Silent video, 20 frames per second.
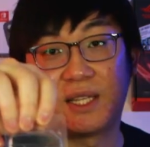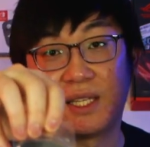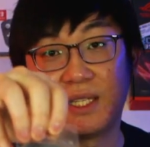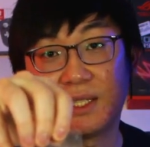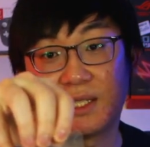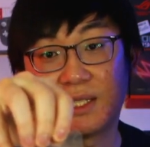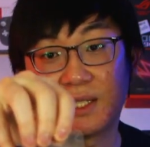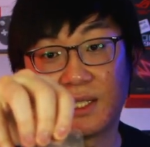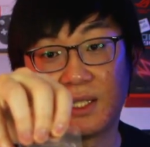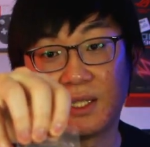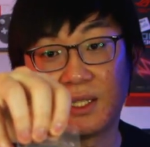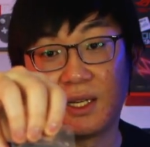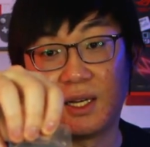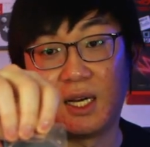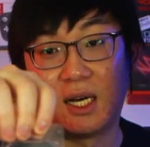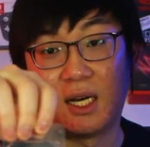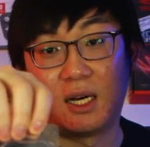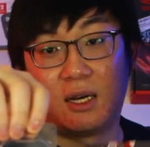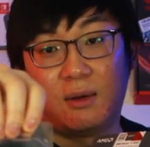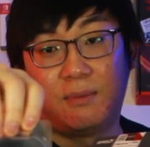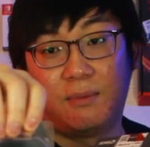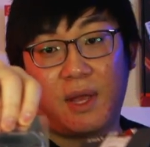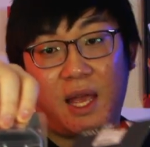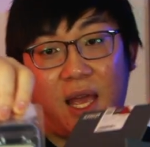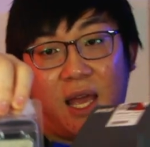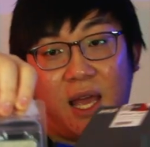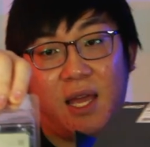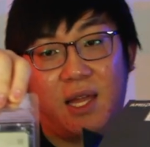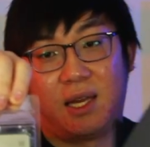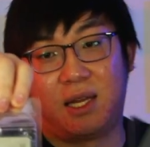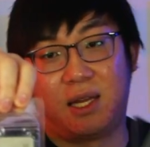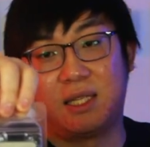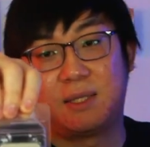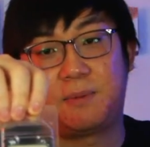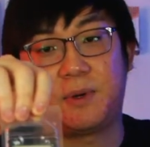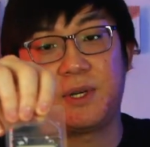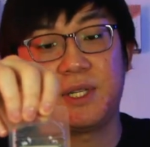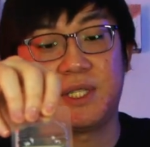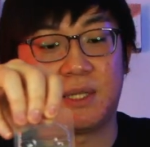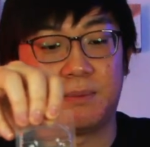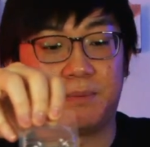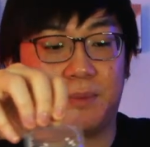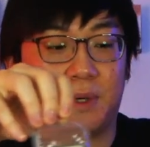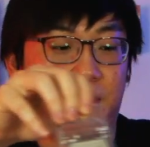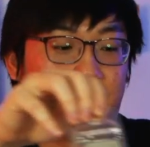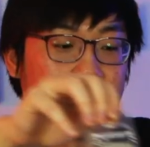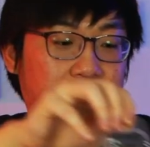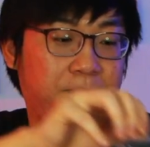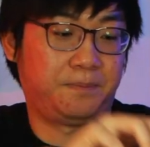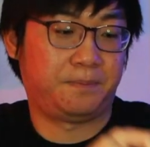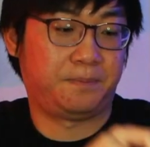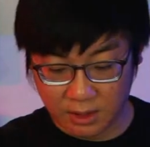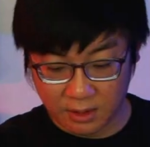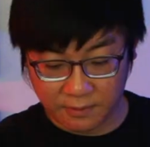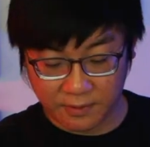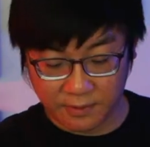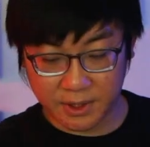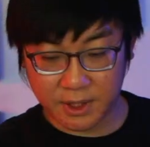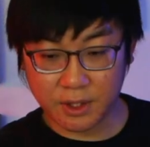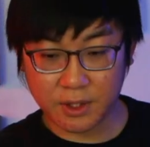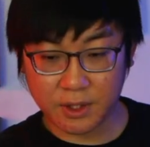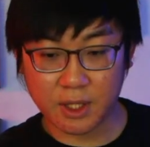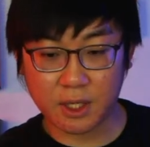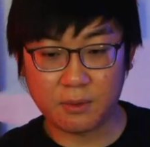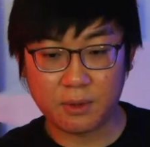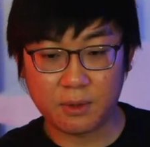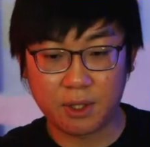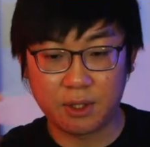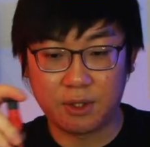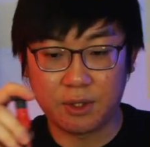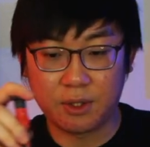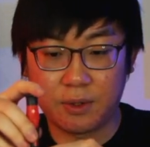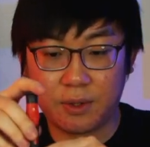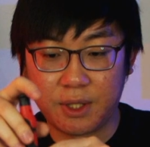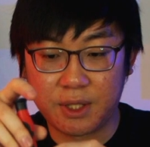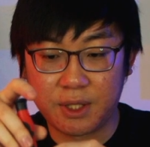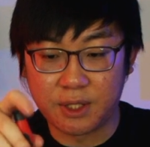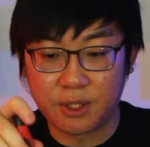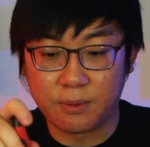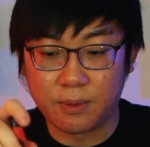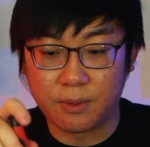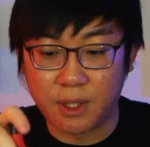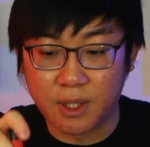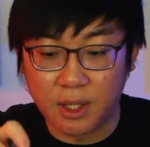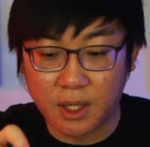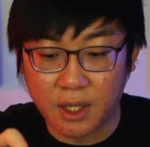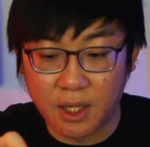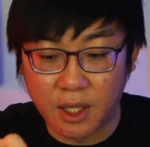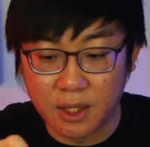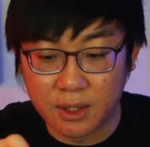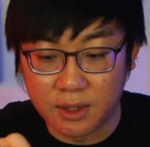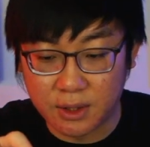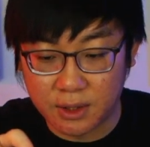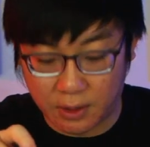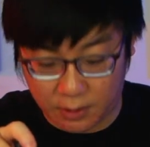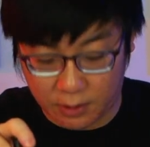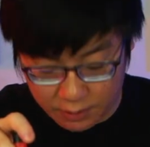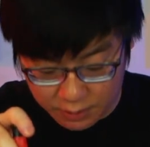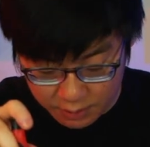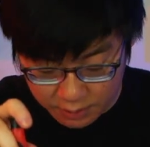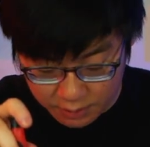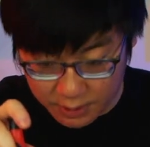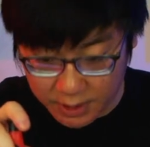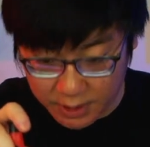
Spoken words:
this, and it's pretty simple. First thing you're going to want to do is you want to unscrew